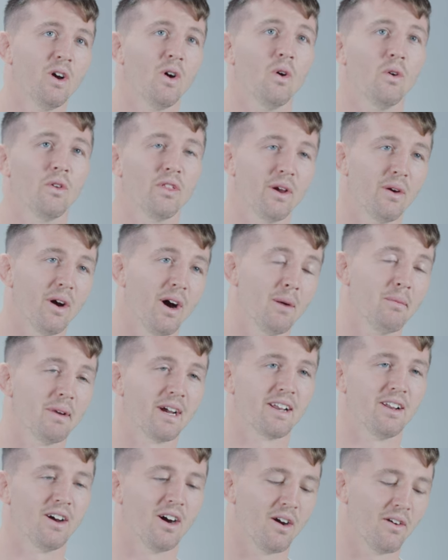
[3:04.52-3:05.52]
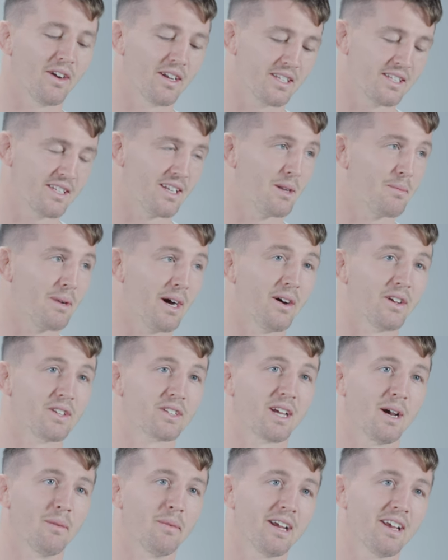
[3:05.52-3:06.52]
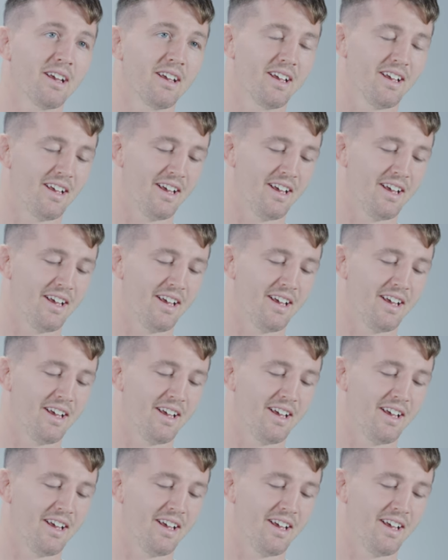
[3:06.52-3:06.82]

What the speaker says: or they were umming and ahhing still about us coming.